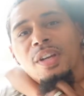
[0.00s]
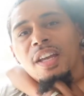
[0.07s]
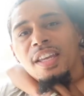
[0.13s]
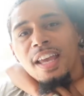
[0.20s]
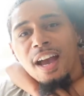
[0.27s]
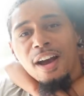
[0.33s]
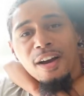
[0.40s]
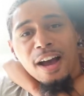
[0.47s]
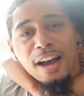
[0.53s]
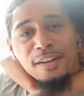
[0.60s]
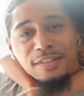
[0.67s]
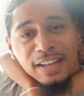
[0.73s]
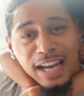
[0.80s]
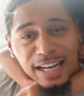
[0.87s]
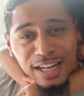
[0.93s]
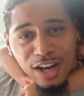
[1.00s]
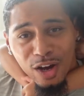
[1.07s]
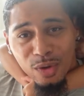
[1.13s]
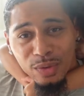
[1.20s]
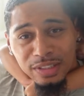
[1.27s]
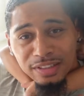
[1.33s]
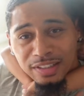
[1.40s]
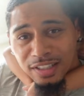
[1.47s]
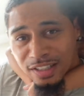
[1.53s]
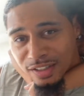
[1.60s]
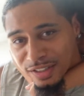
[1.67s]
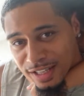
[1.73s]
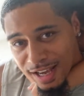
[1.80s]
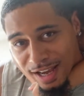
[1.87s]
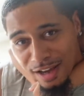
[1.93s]
yeah, y'all. I have got to always tell
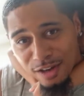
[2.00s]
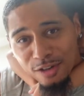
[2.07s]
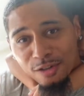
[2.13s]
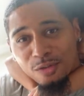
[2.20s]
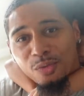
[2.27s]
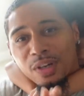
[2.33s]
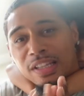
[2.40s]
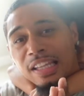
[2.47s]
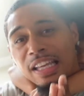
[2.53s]
y'all one